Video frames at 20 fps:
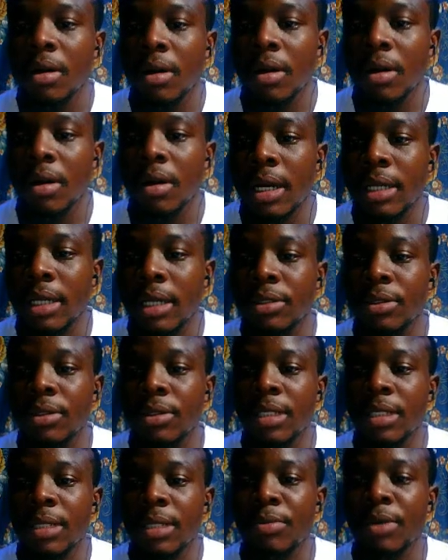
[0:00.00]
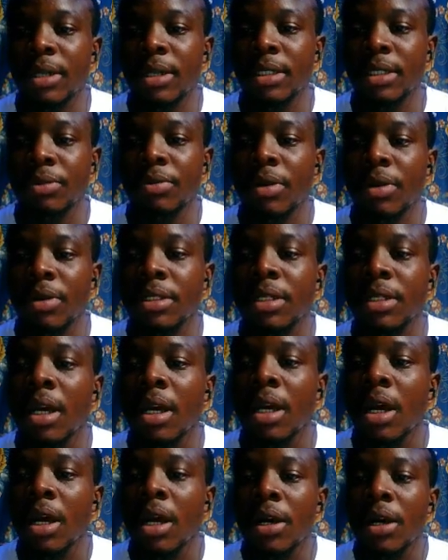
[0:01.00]
Alright, so simple as it works.
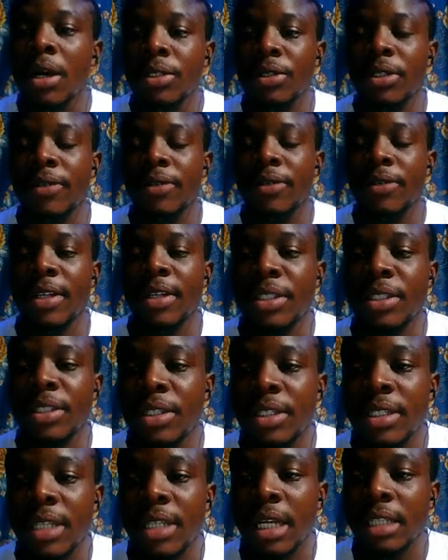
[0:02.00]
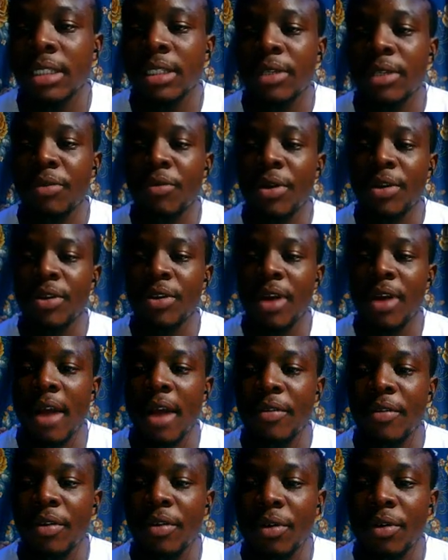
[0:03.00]
So the first thing is that when you
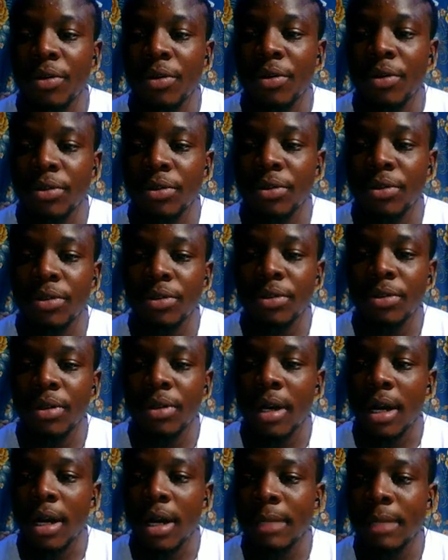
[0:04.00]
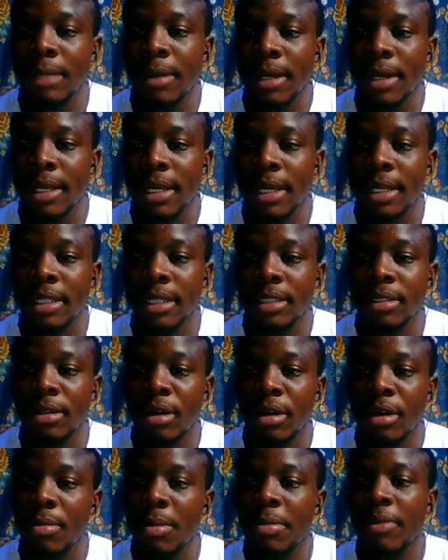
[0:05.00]
have your code at the back end
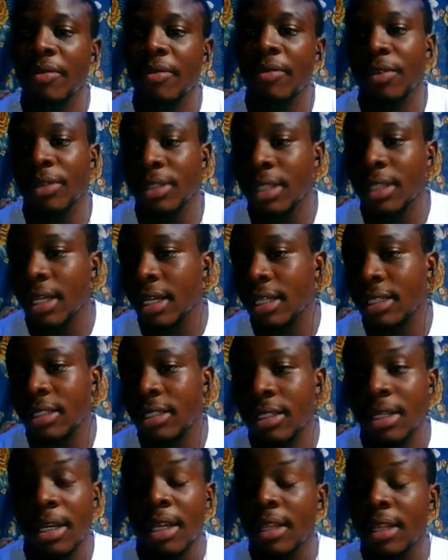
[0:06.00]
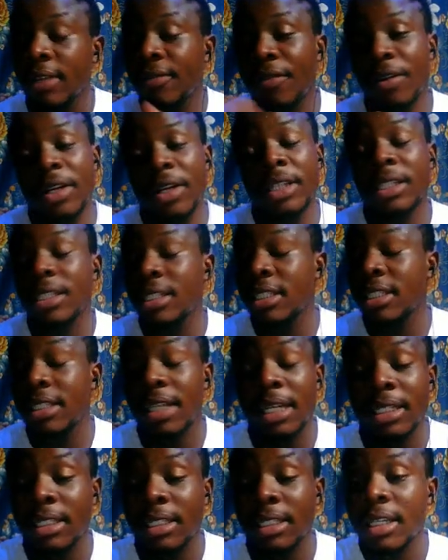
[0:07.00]
or maybe front end, the funny thing is
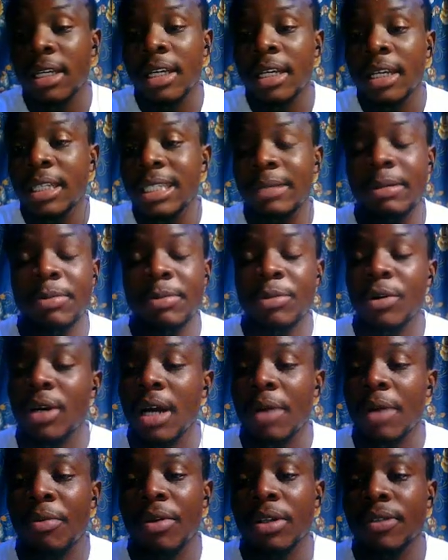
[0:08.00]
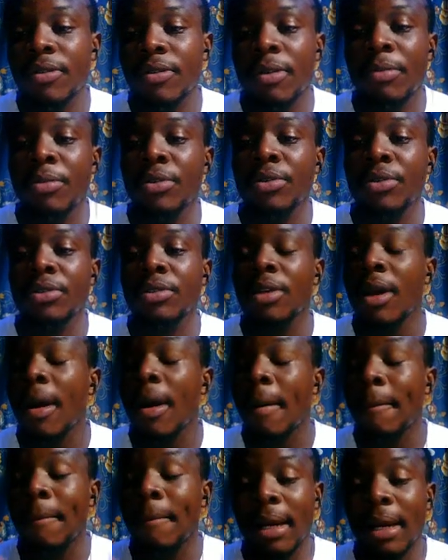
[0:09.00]
that this more can work for both
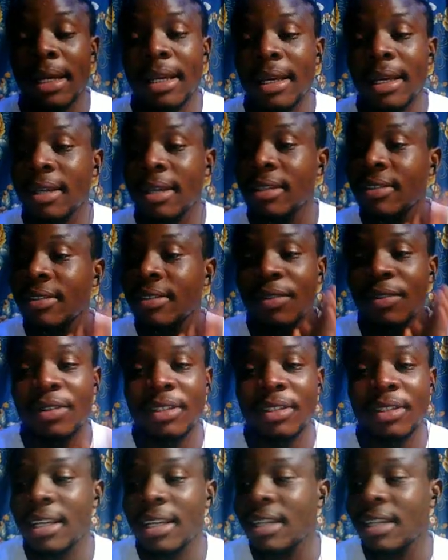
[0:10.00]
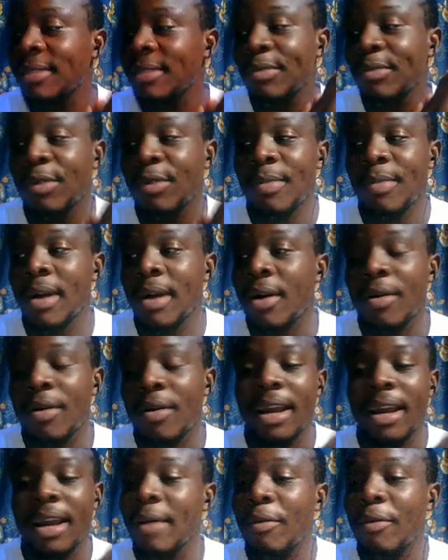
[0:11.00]
back end, front end, mobile,
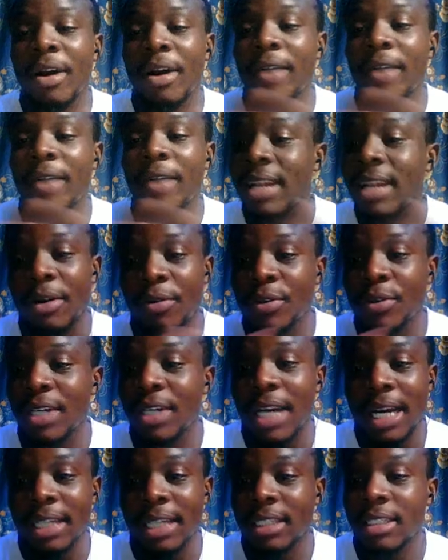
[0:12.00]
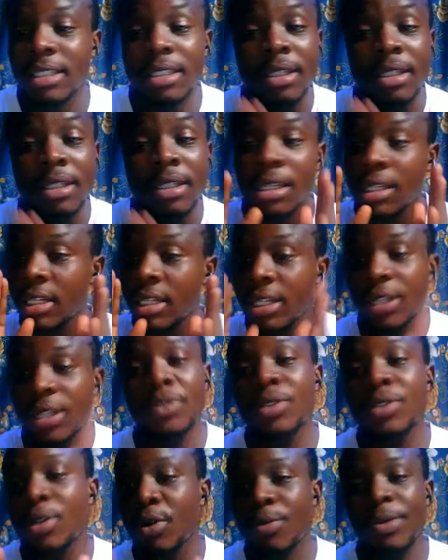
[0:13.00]
whatever language you're writing, it
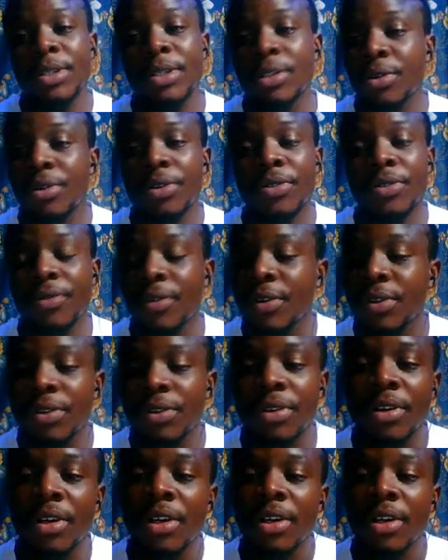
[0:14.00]
will document your code for you.